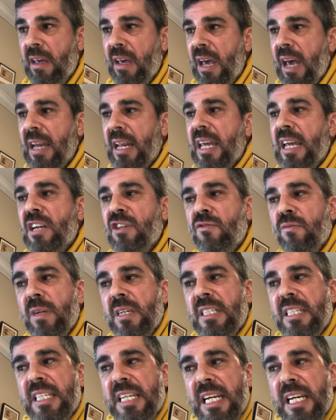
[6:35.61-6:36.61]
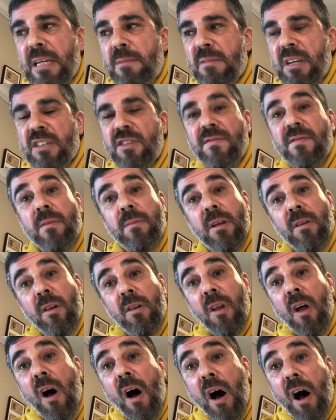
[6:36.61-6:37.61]
And he has redeemed us from the
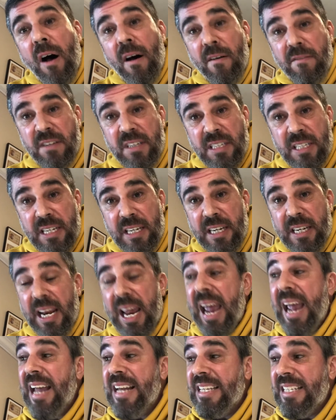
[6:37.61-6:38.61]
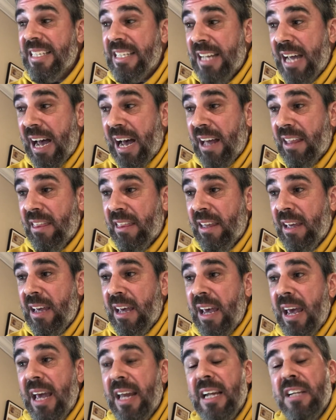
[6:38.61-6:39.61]
law of sin and death
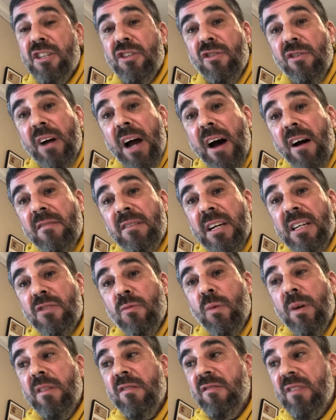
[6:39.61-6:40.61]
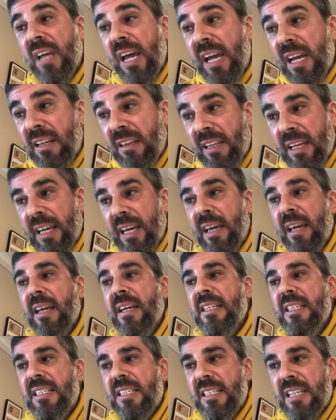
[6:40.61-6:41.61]
and has crowned us with daily,
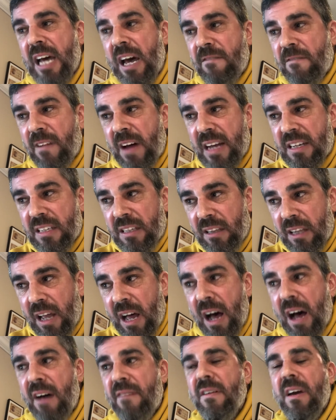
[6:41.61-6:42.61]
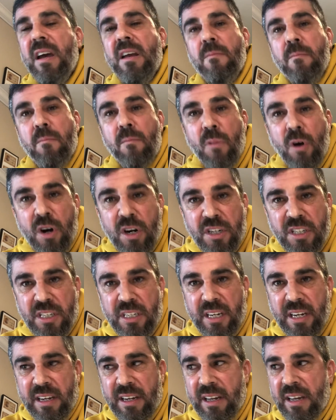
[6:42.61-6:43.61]
steadfast love and
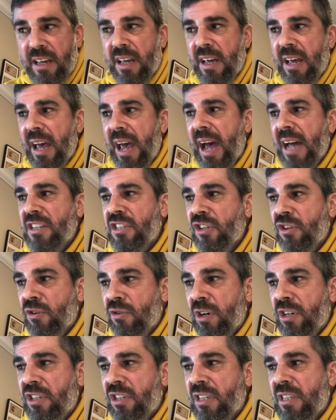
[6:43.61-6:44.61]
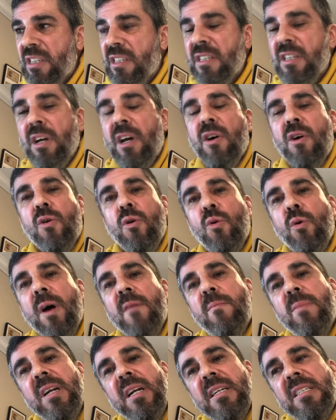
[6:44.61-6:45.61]
mercy as Christians who
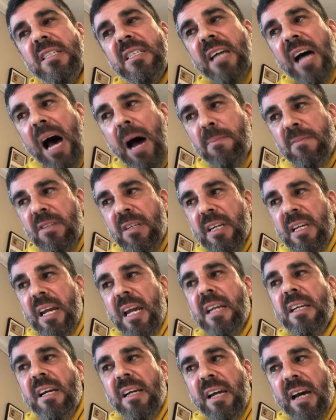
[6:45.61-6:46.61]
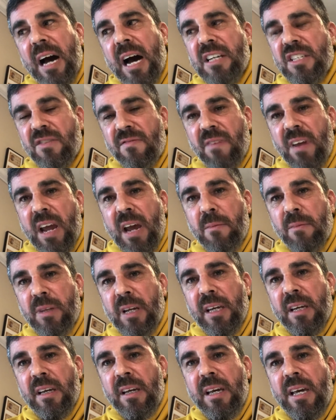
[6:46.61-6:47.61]
have been adopted into God's
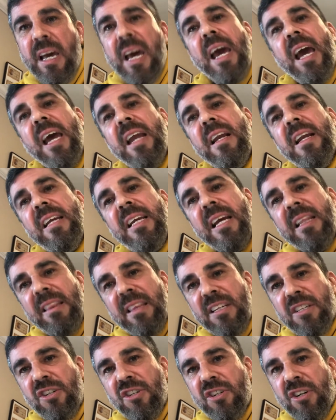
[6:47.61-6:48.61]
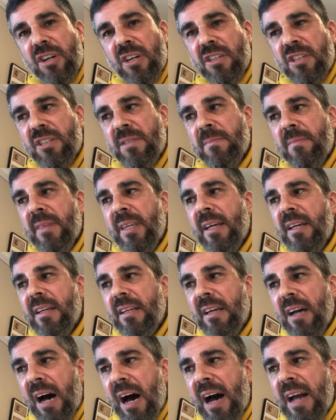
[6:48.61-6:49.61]
family. And get this, church,
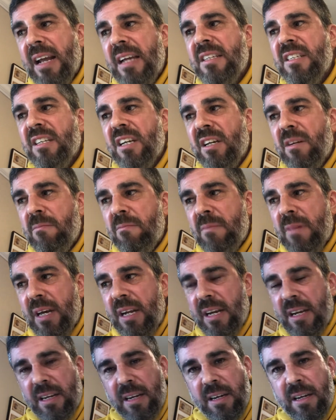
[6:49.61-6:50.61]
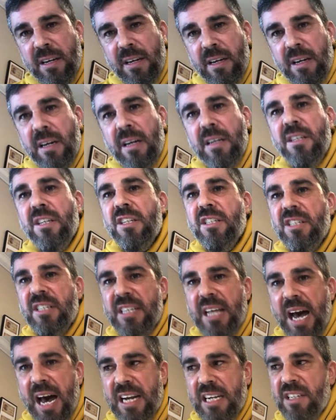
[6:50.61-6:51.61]
God has committed to
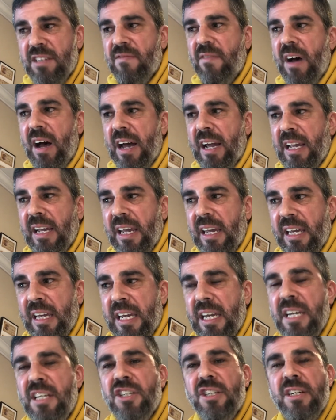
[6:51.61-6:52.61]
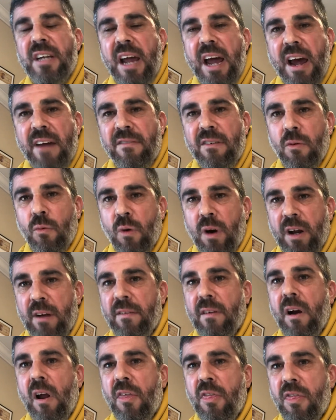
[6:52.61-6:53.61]
satisfying each and every one of
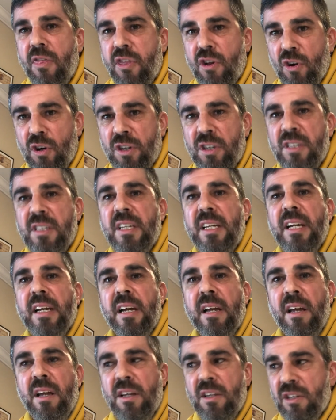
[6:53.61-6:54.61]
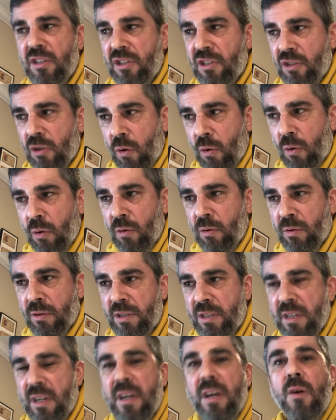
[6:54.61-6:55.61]
our thirsting
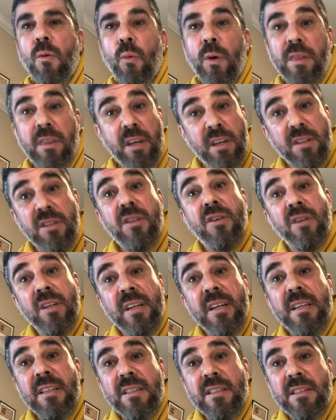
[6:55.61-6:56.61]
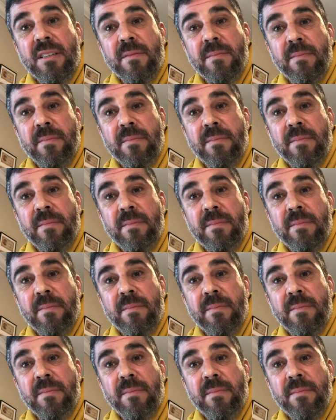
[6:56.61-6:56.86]
souls with his goodness.